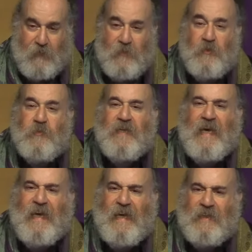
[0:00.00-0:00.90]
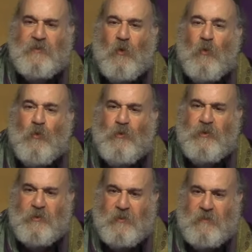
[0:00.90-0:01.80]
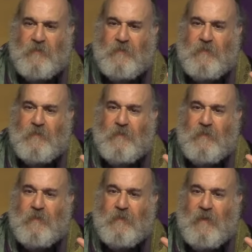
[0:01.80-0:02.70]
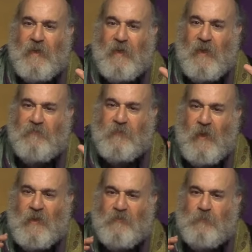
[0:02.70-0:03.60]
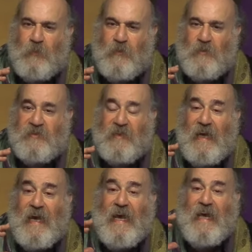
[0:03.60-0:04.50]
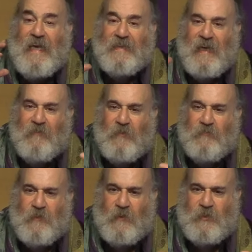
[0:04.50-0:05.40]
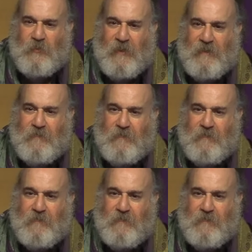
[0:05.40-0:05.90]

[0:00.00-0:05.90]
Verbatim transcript: You can't order a flock of birds and have them fluctuate